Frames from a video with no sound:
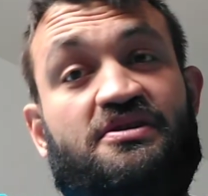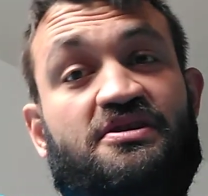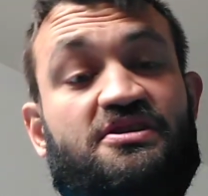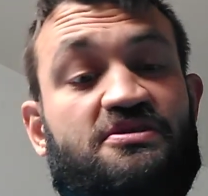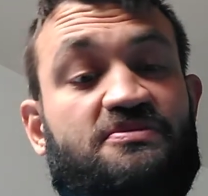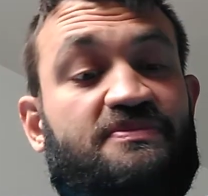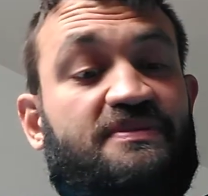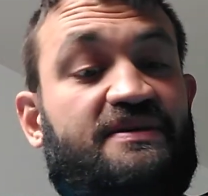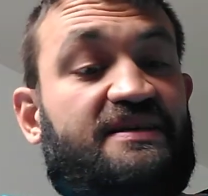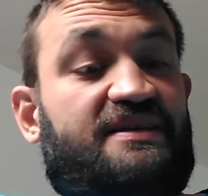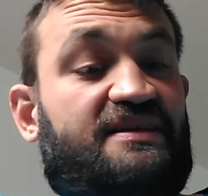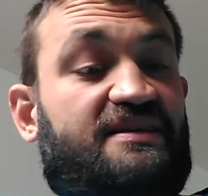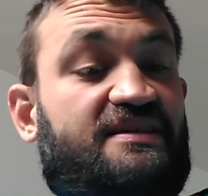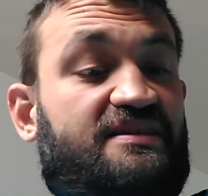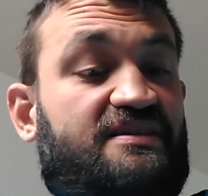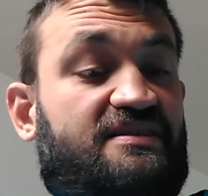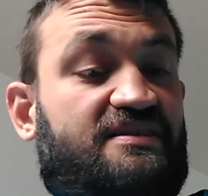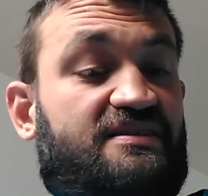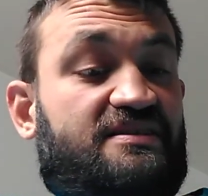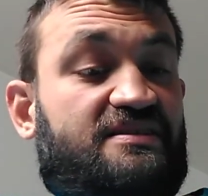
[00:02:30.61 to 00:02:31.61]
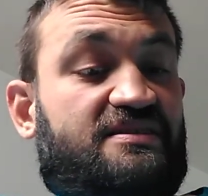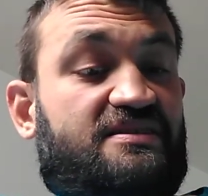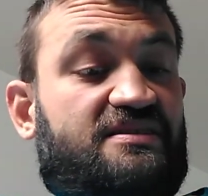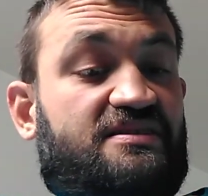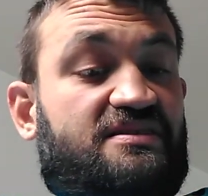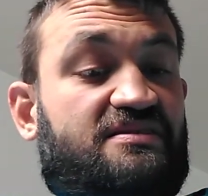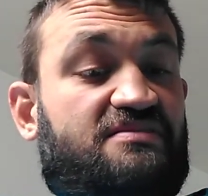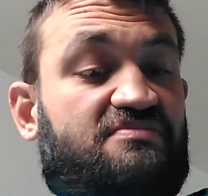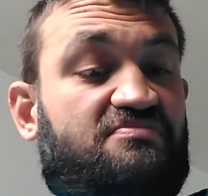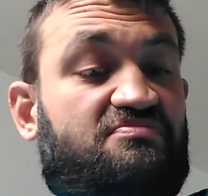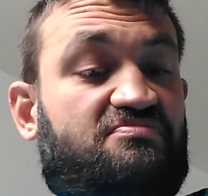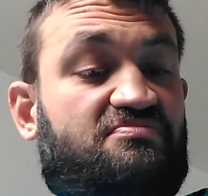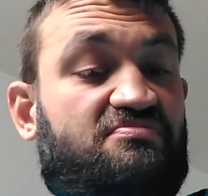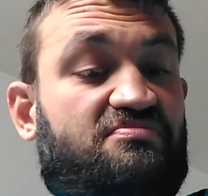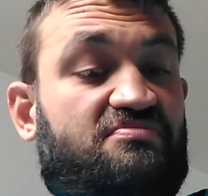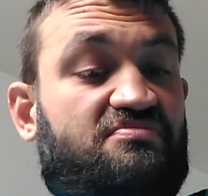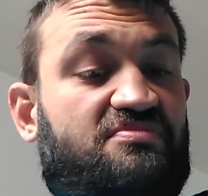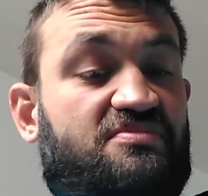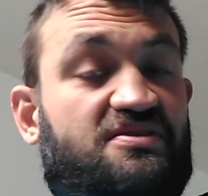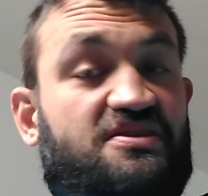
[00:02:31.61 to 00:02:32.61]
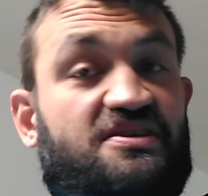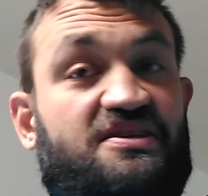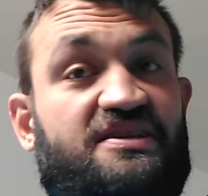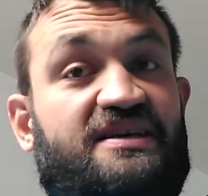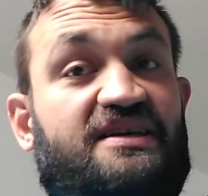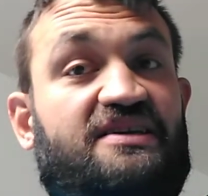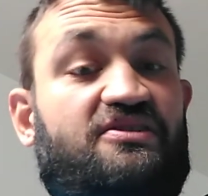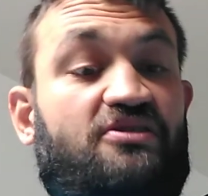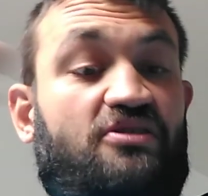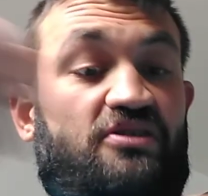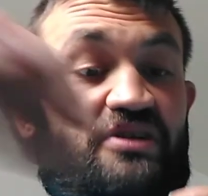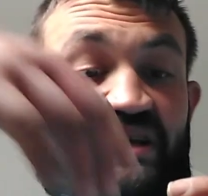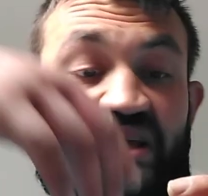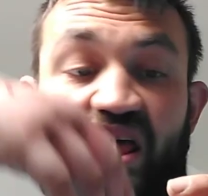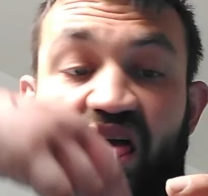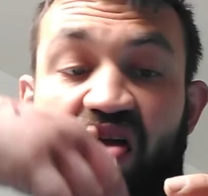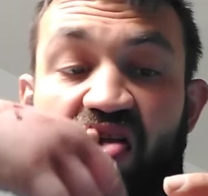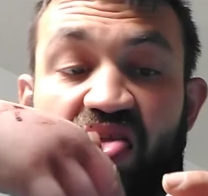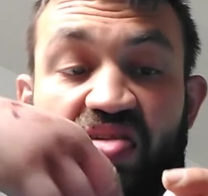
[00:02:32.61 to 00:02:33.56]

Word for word: which means it's going to get dirty.